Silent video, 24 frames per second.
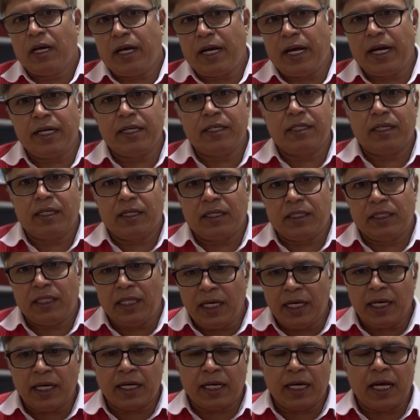and
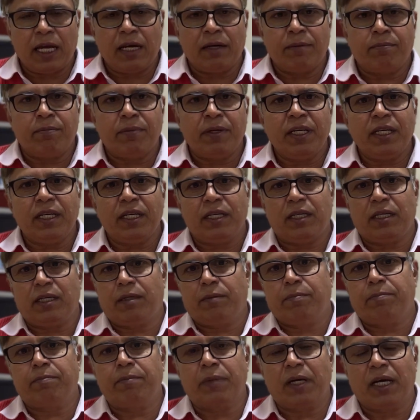they can
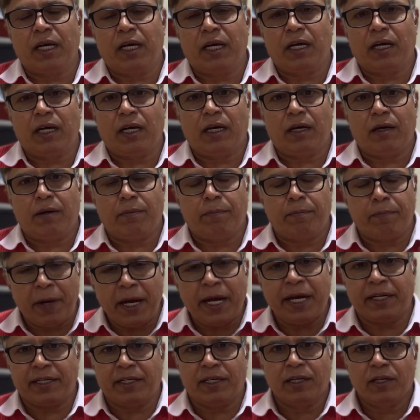be
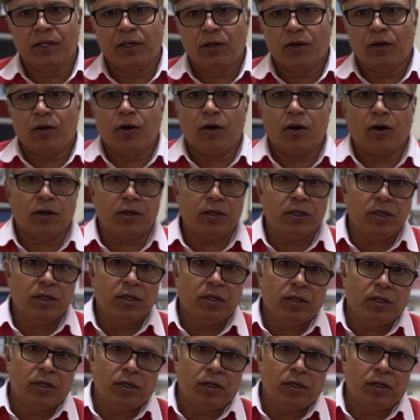bent, or